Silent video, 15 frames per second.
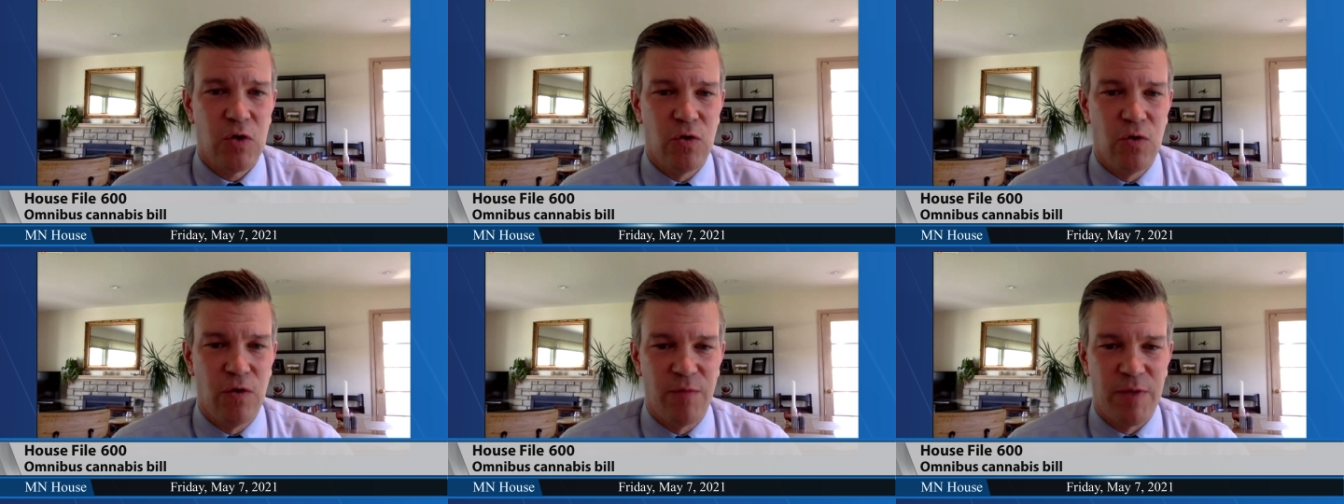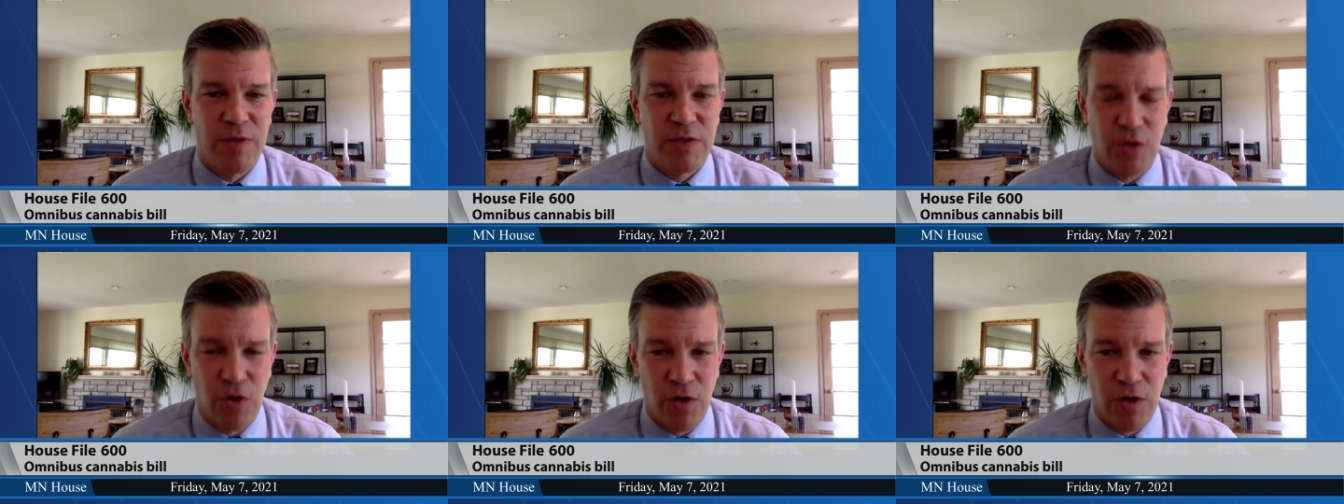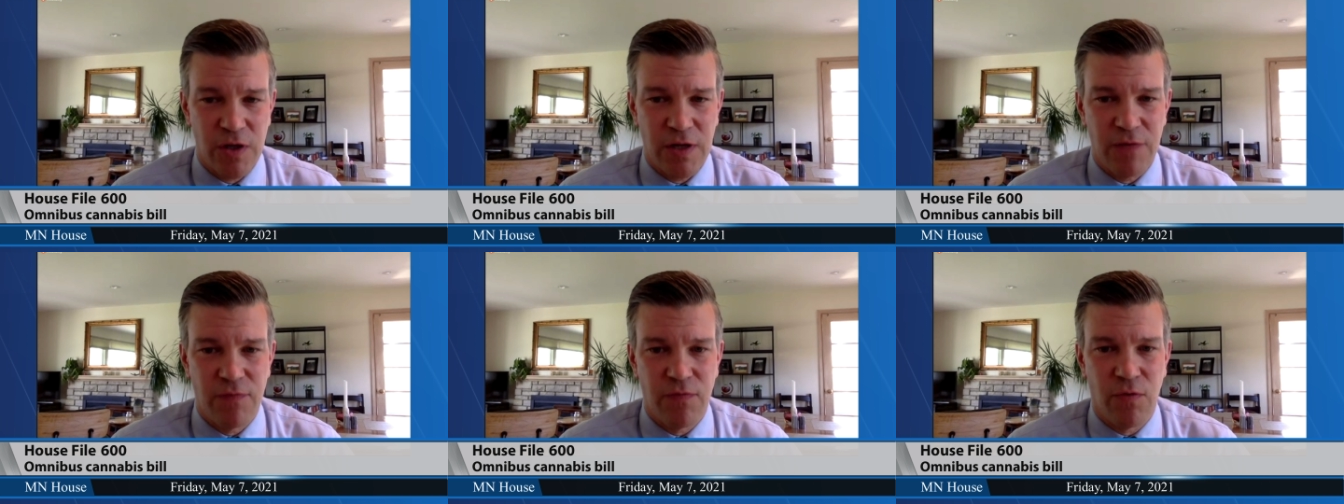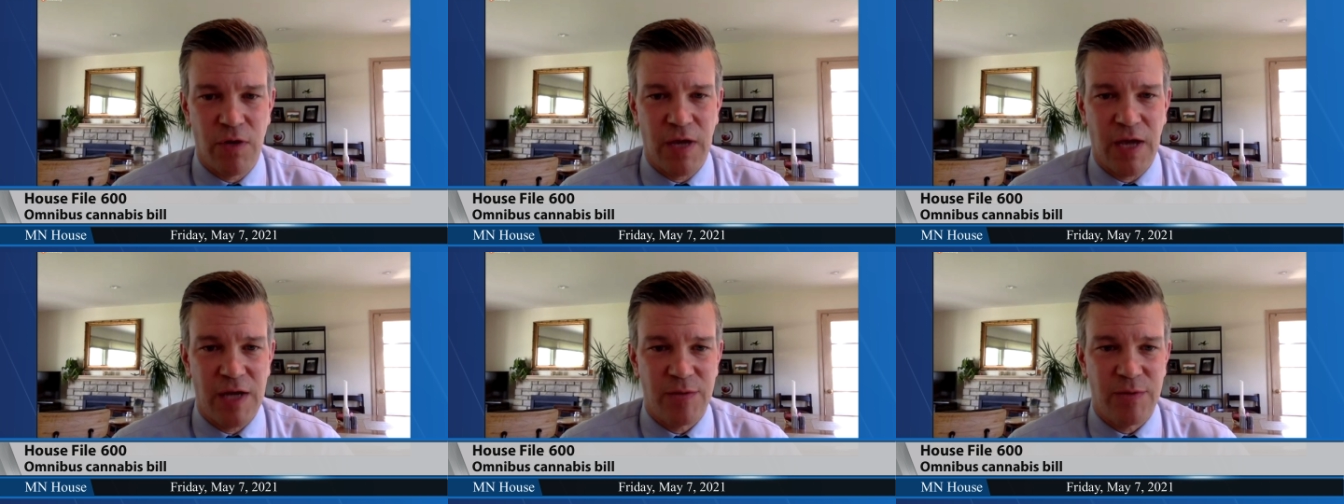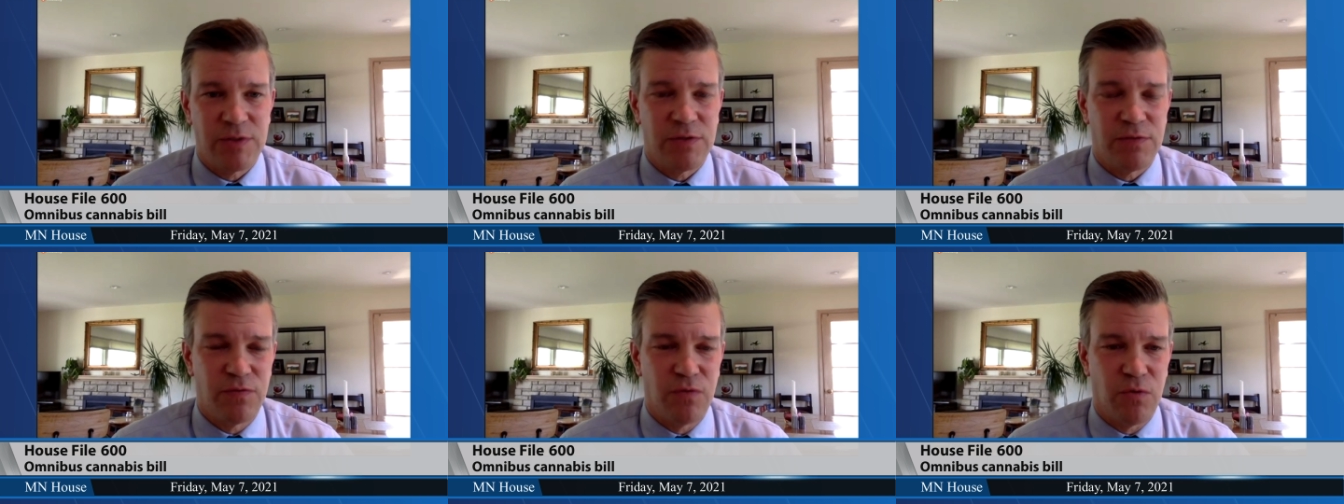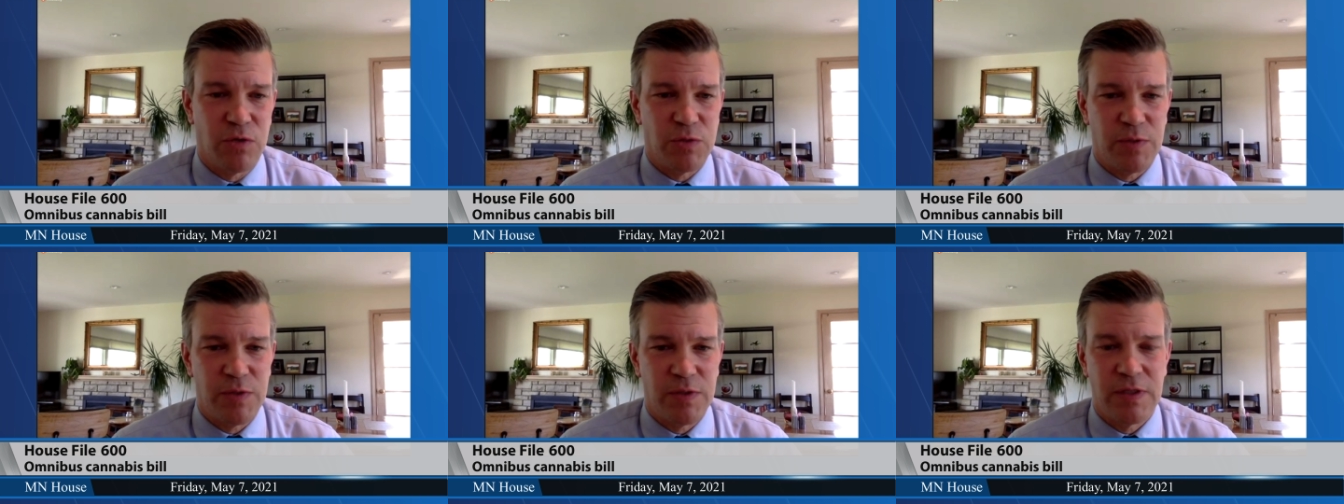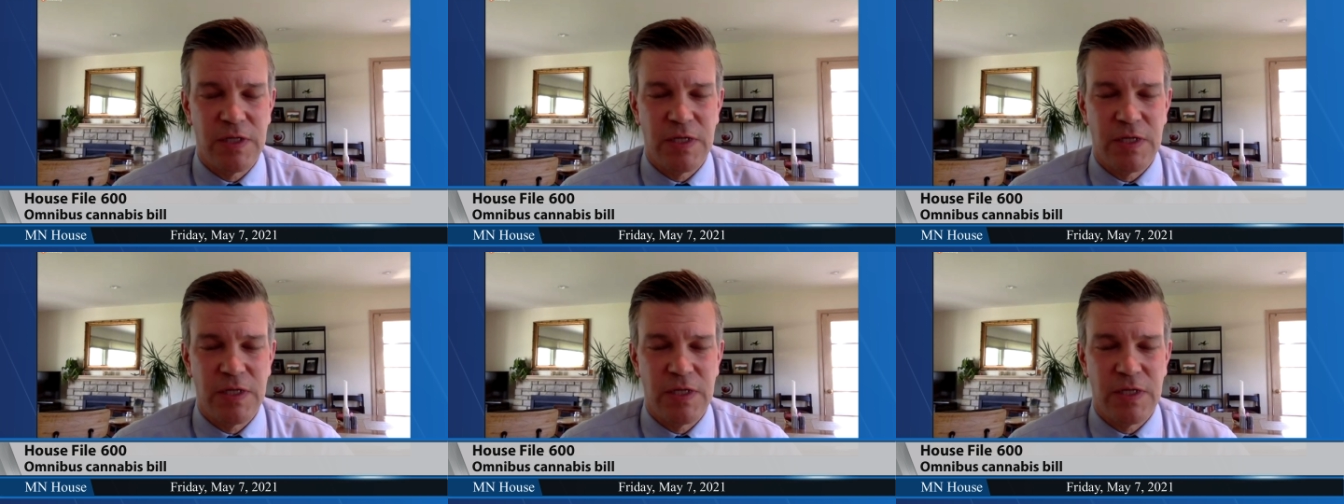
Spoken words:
who have been targeted for cannabis enforcement,